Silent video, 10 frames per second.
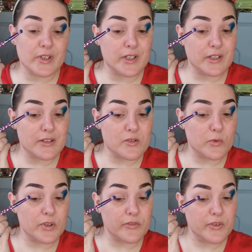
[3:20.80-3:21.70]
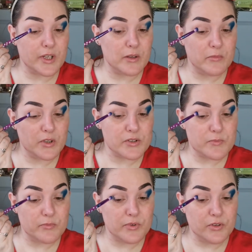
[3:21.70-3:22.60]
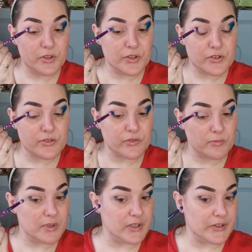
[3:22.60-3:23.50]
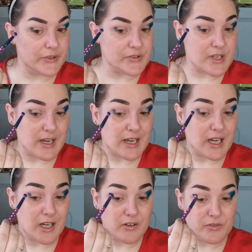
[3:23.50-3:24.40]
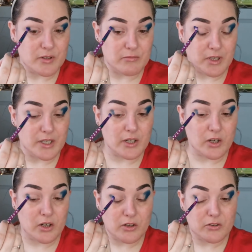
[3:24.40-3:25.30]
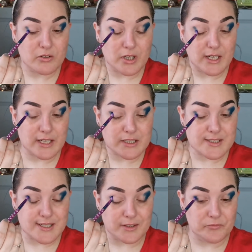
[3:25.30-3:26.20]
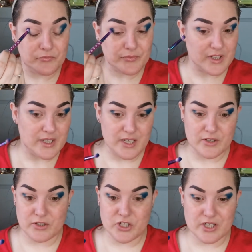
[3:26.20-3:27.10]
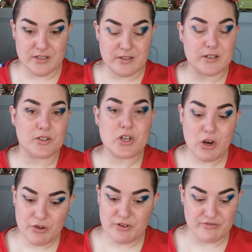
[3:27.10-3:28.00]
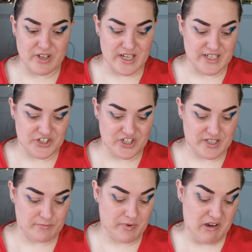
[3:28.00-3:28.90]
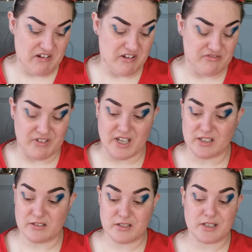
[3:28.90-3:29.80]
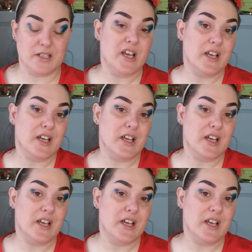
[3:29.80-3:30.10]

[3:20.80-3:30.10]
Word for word: It is one of the most beautiful blues I have in my whole collection. The just the tone of it is just perfect.